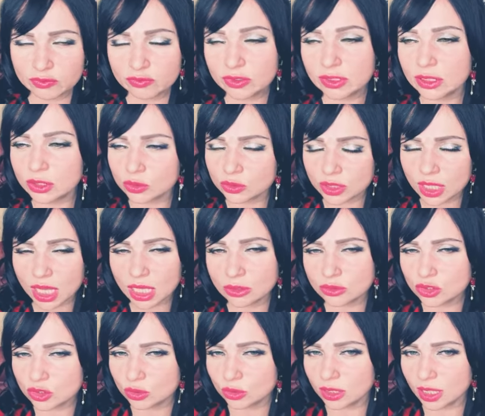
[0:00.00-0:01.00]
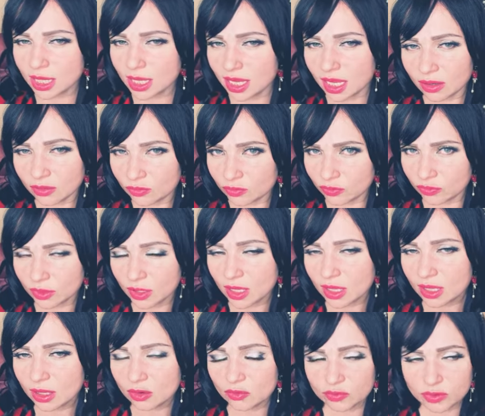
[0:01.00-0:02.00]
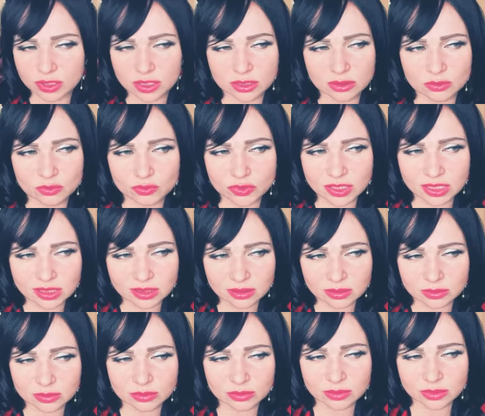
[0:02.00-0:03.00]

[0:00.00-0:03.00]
we learn how to love, when we,